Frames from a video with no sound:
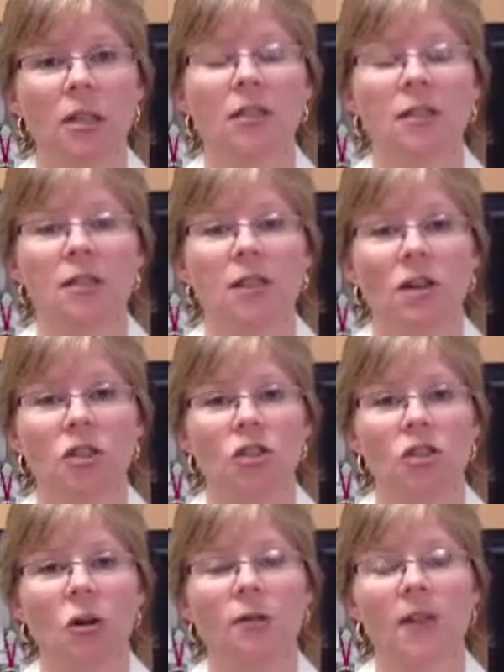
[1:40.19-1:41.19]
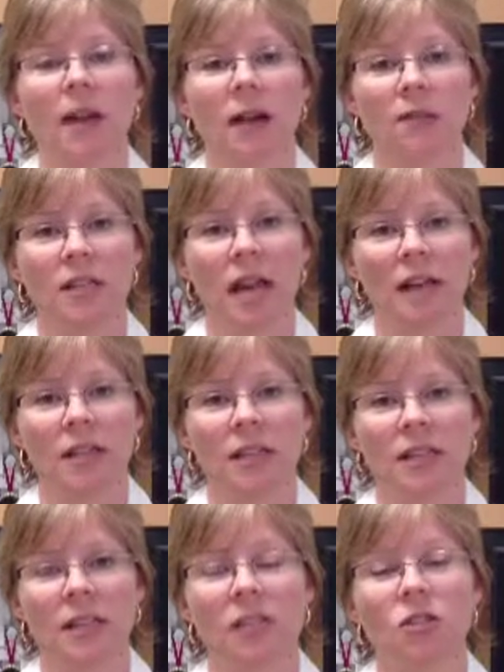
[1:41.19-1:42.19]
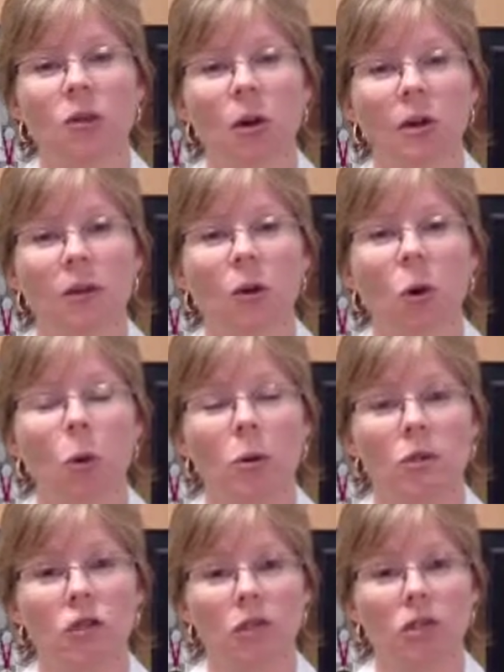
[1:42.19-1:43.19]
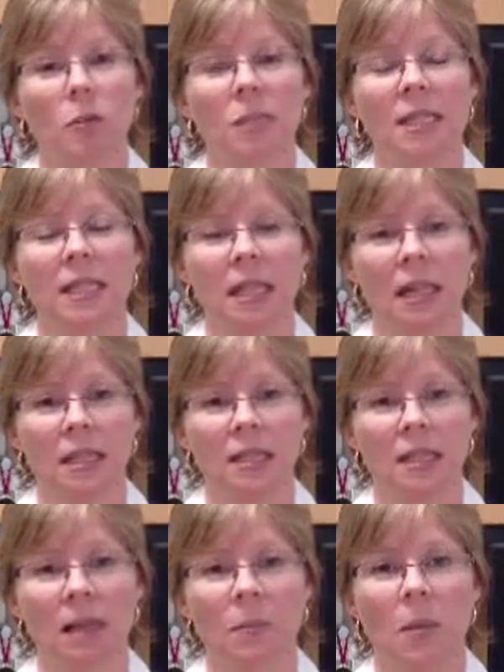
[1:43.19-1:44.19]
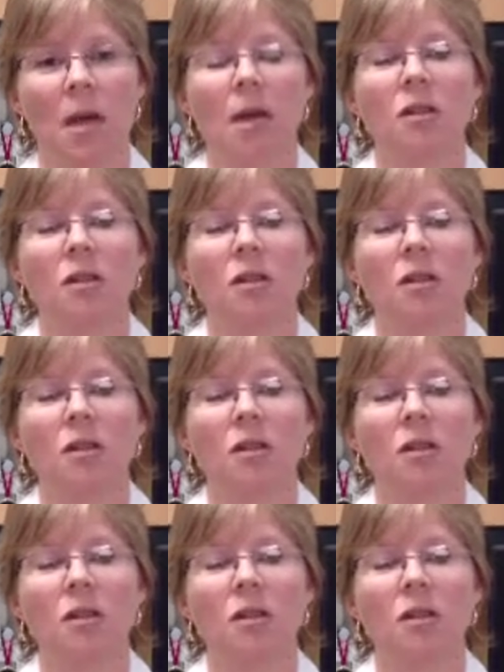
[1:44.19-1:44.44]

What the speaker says: It does not show if they have tax liens or other court judgments against them.